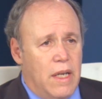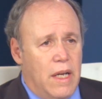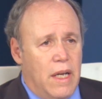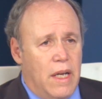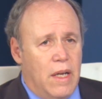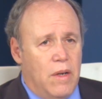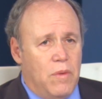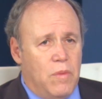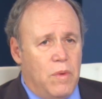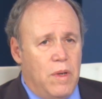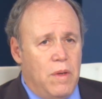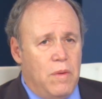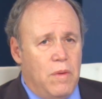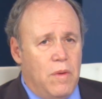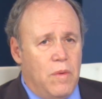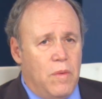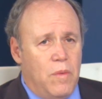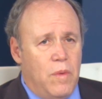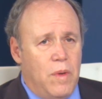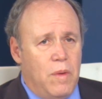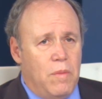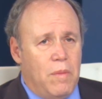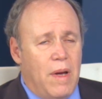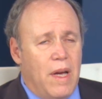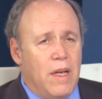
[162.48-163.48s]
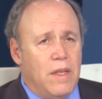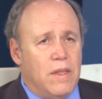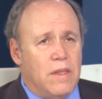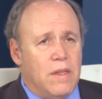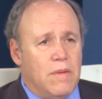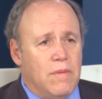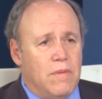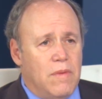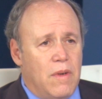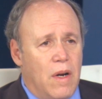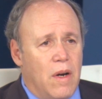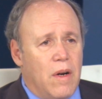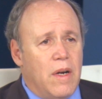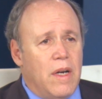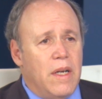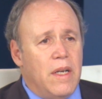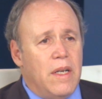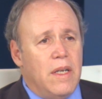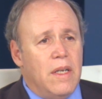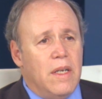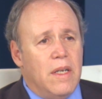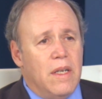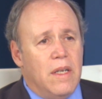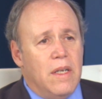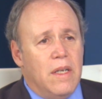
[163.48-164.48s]
and we made some
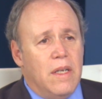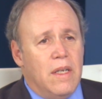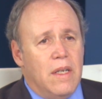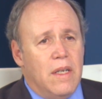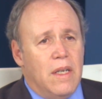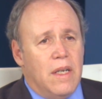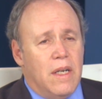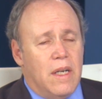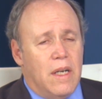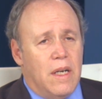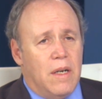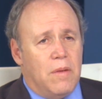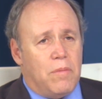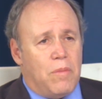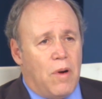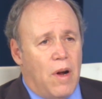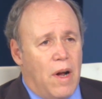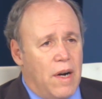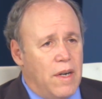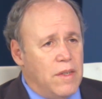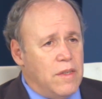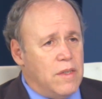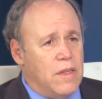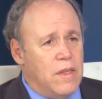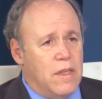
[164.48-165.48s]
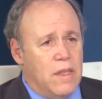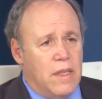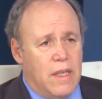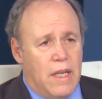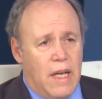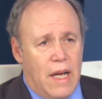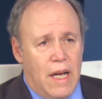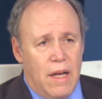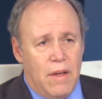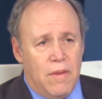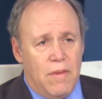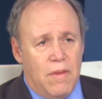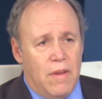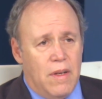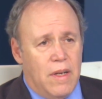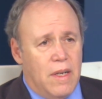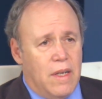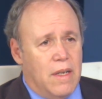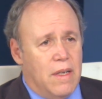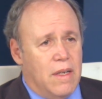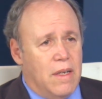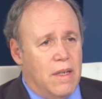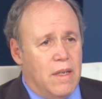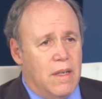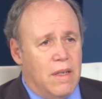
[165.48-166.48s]
very Protestant,
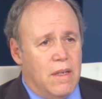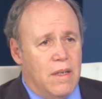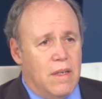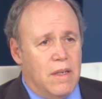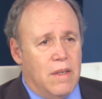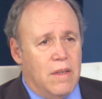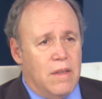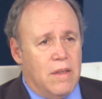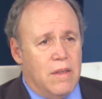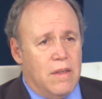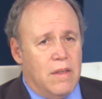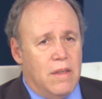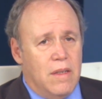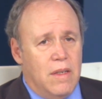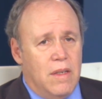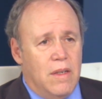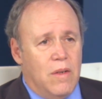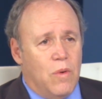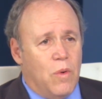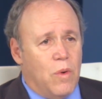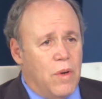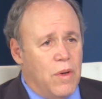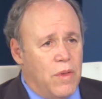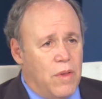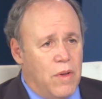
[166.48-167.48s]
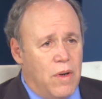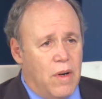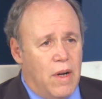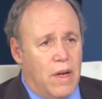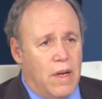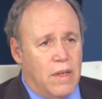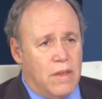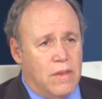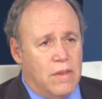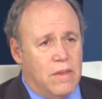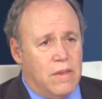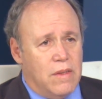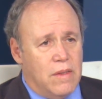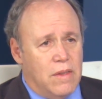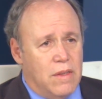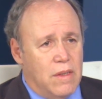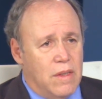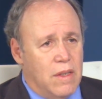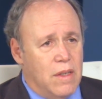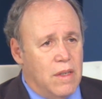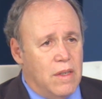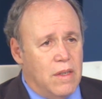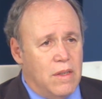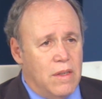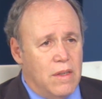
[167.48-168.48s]
Catholic, Orthodox,
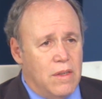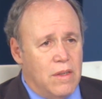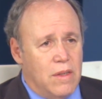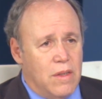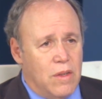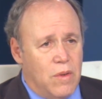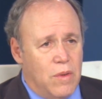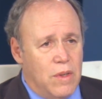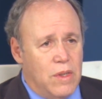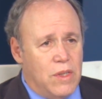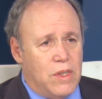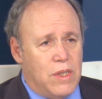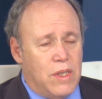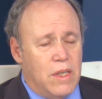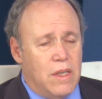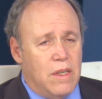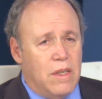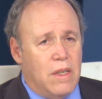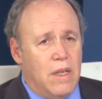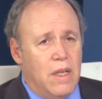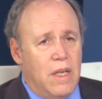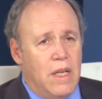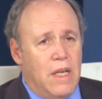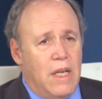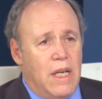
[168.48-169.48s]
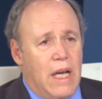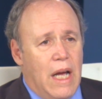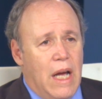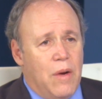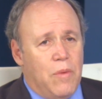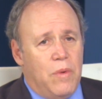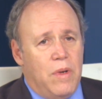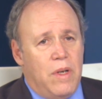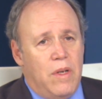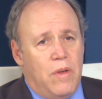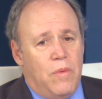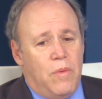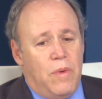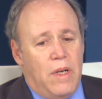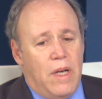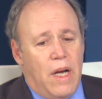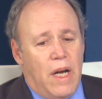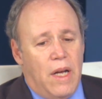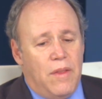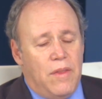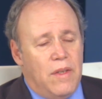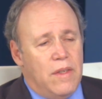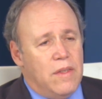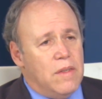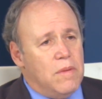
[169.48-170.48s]
Christian, and we
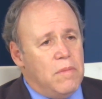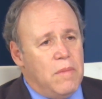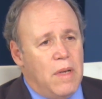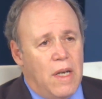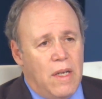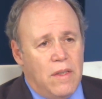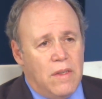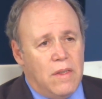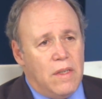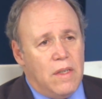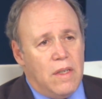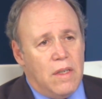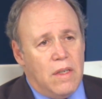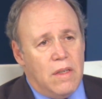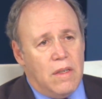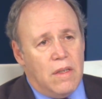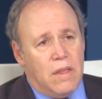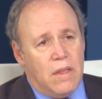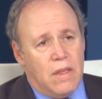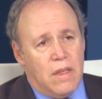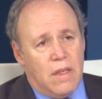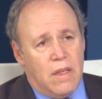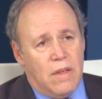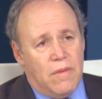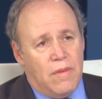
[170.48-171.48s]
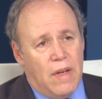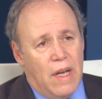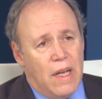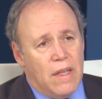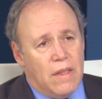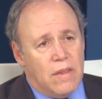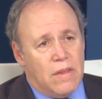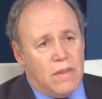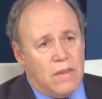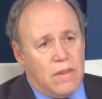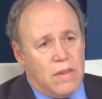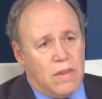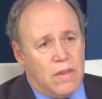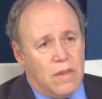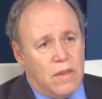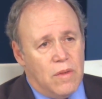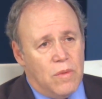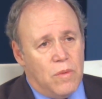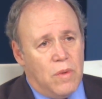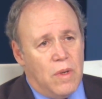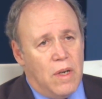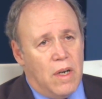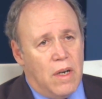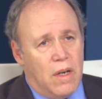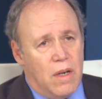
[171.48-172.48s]
had these amazing events
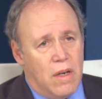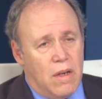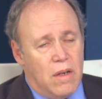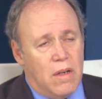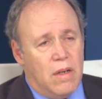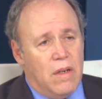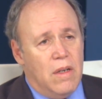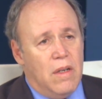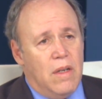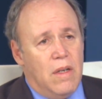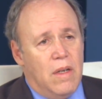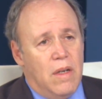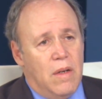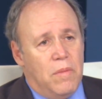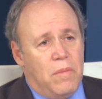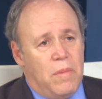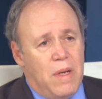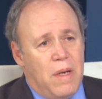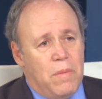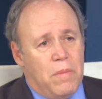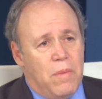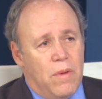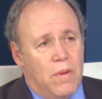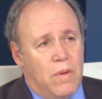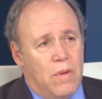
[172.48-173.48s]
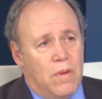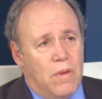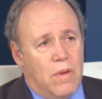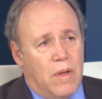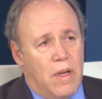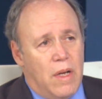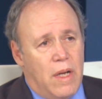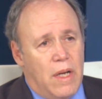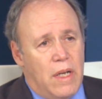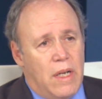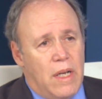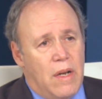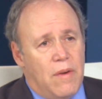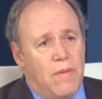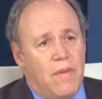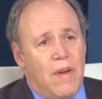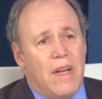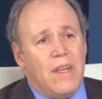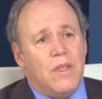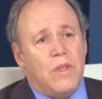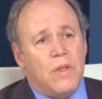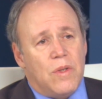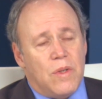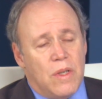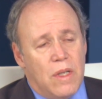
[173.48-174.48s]
where people, and
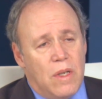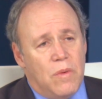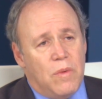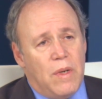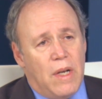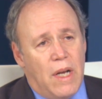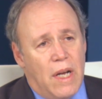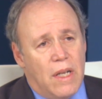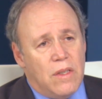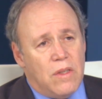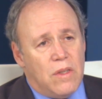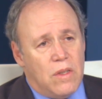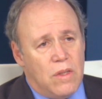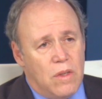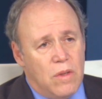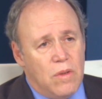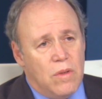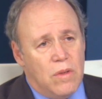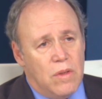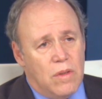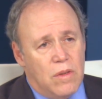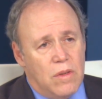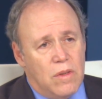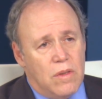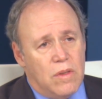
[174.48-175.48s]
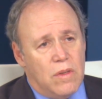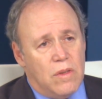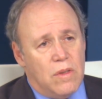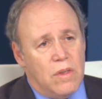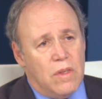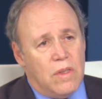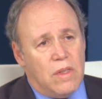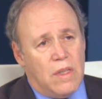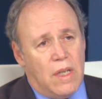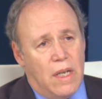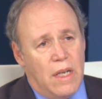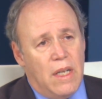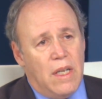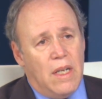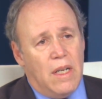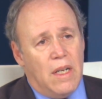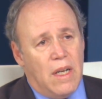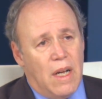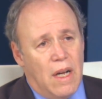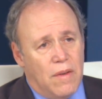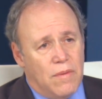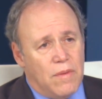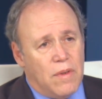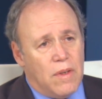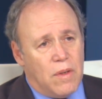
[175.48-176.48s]
eventually we had students studying
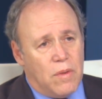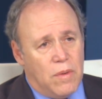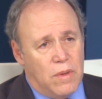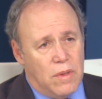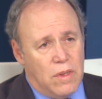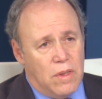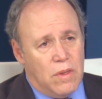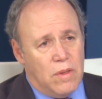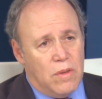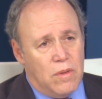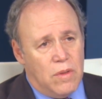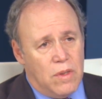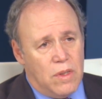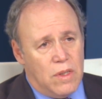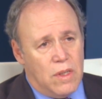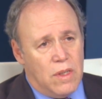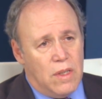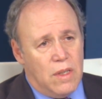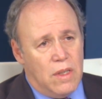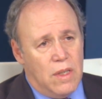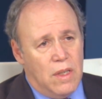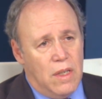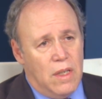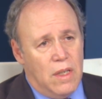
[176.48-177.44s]
conflict resolution